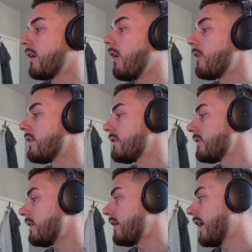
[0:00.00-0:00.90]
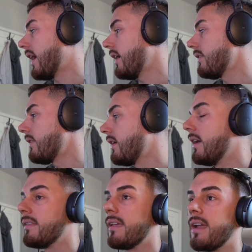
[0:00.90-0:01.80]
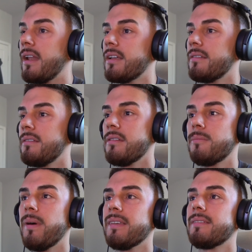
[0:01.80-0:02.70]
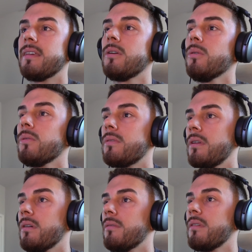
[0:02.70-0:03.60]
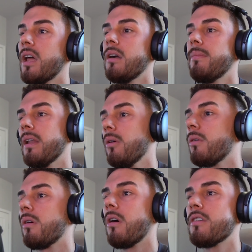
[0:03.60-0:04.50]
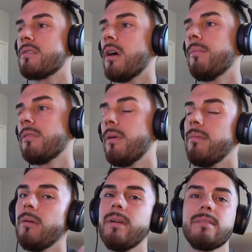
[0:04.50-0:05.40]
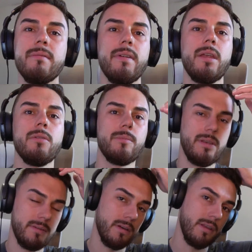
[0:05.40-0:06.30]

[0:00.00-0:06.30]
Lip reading: cards on hand, then I like to just buy singles, hit up my local card shops. Maybe I'll make some videos based on